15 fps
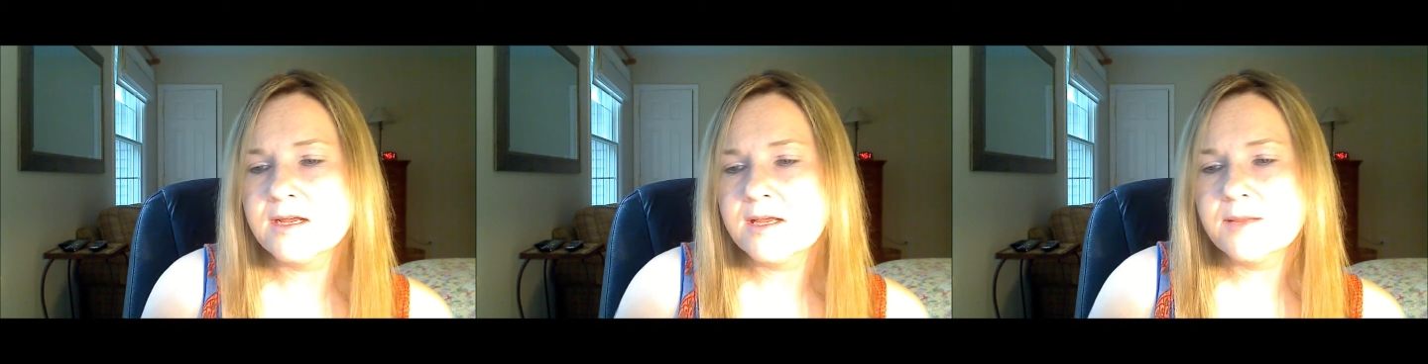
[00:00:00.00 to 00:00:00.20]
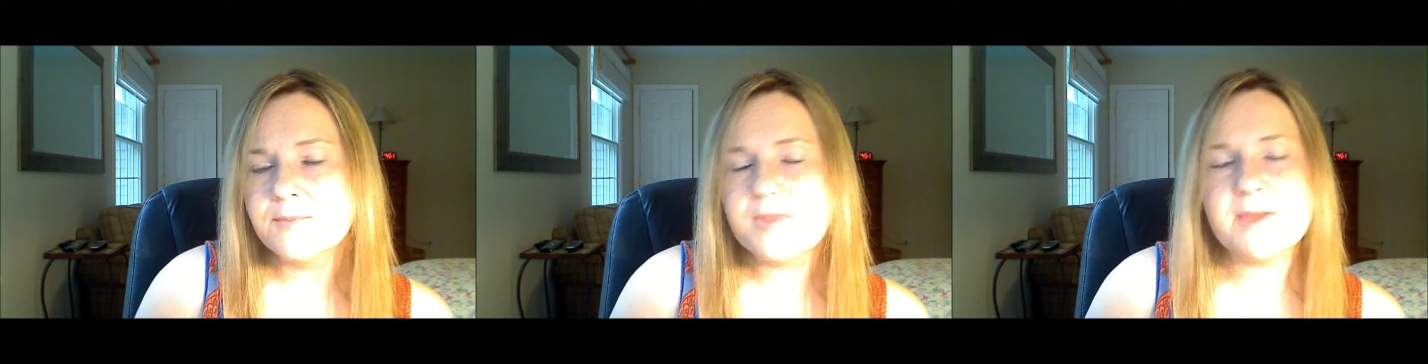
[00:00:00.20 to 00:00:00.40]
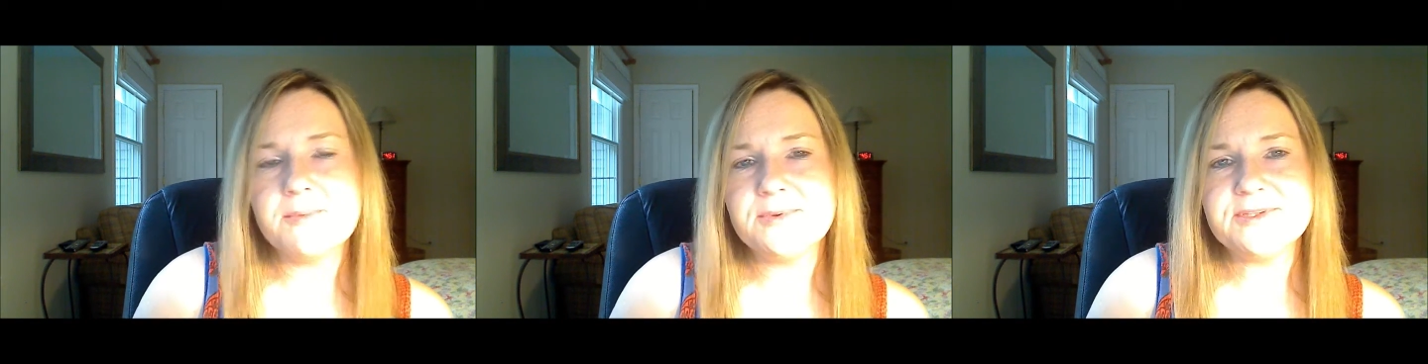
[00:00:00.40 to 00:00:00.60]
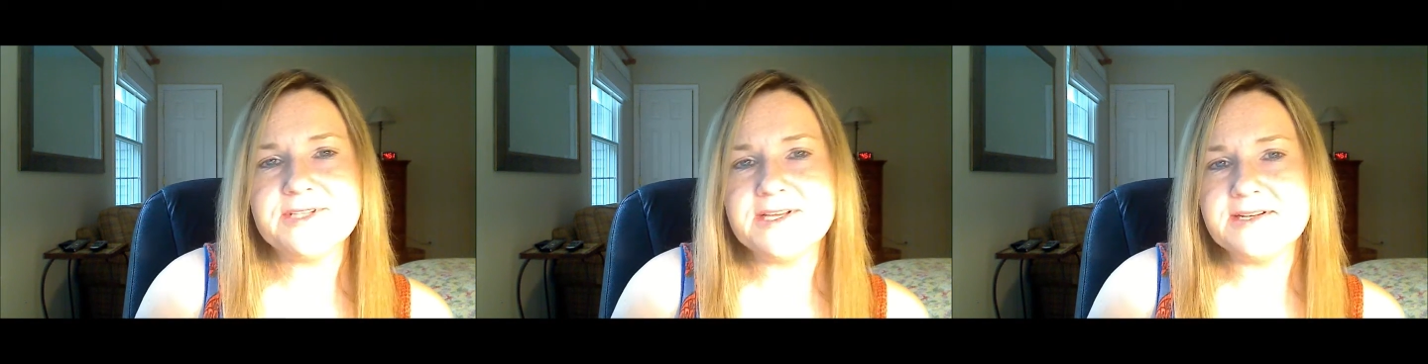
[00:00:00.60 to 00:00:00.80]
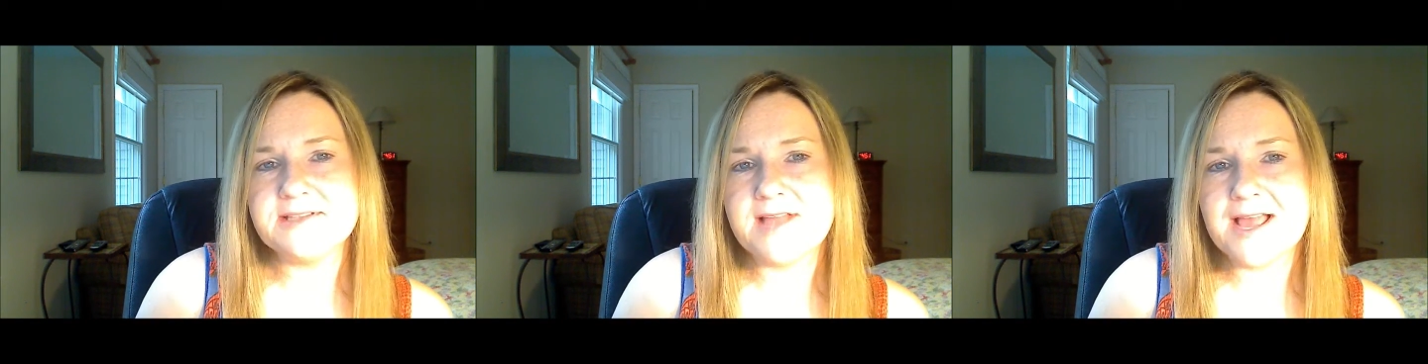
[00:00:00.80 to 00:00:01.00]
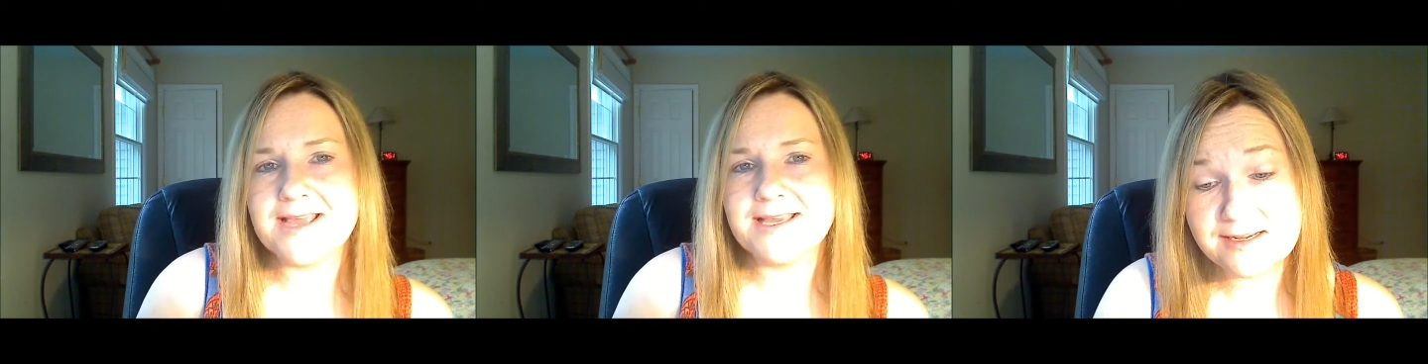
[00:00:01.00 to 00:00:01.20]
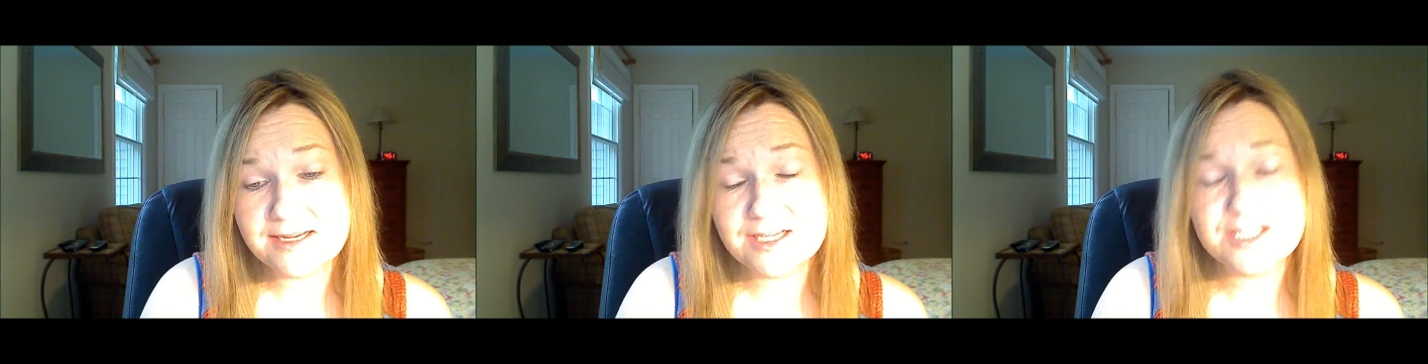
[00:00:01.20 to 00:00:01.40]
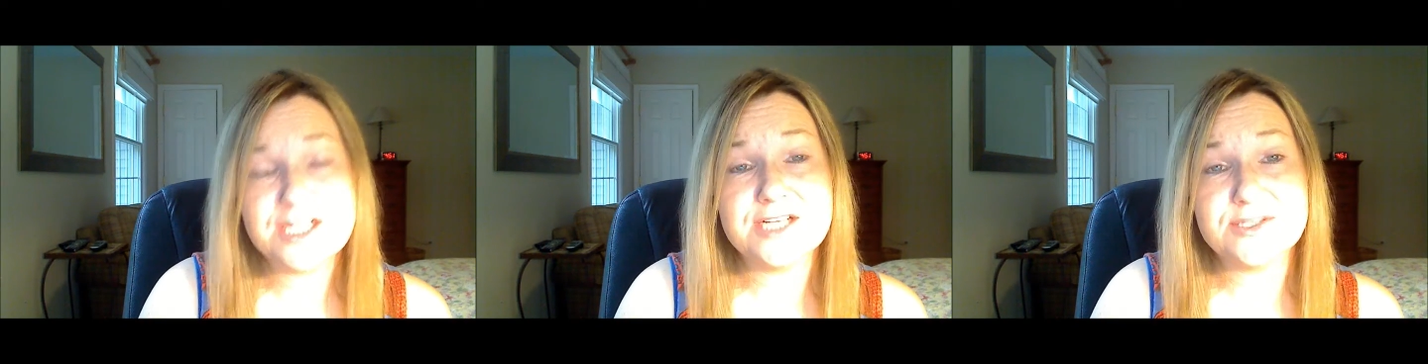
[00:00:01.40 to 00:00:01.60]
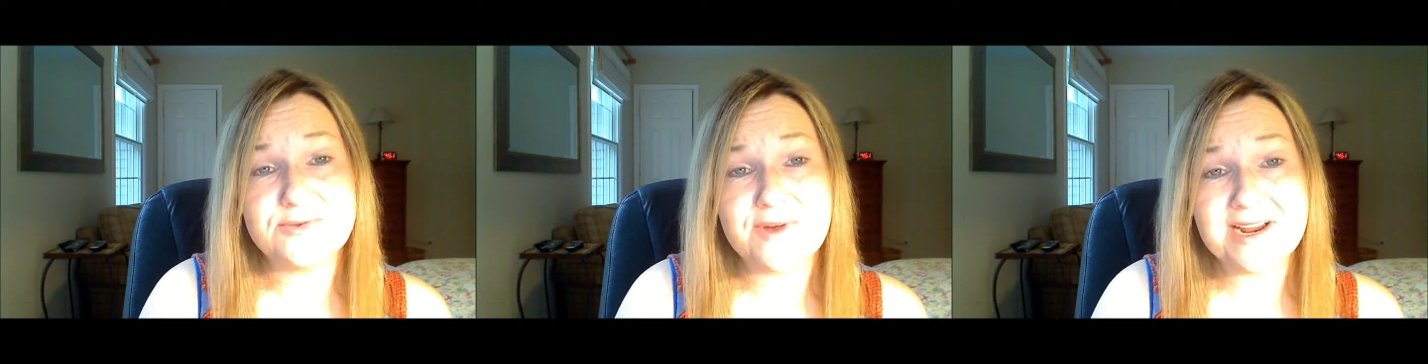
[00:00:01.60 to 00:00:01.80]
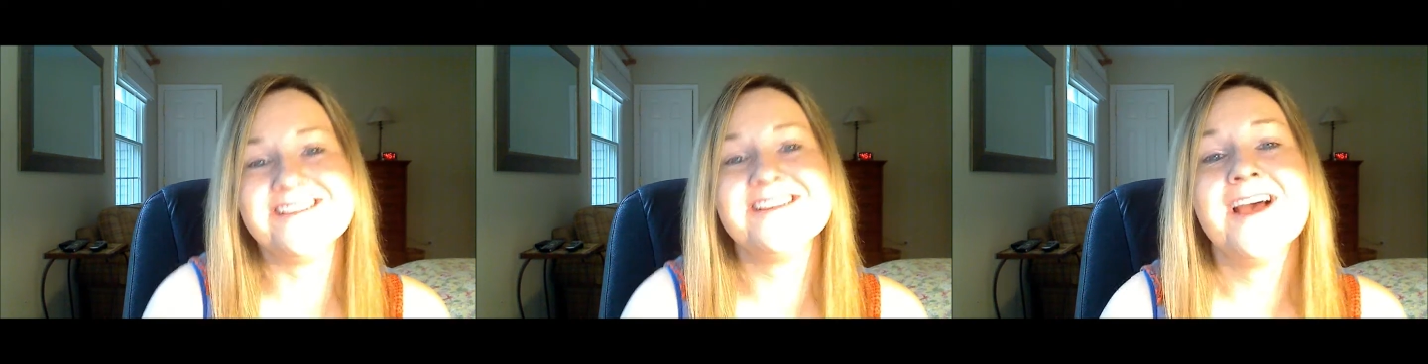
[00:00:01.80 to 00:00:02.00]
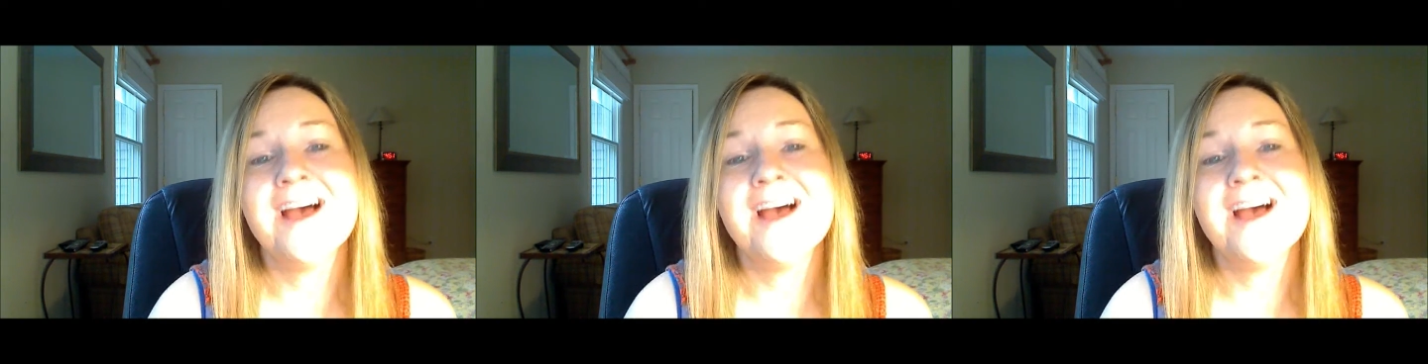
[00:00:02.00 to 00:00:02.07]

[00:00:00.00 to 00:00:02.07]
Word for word: people didn't like it. She's right.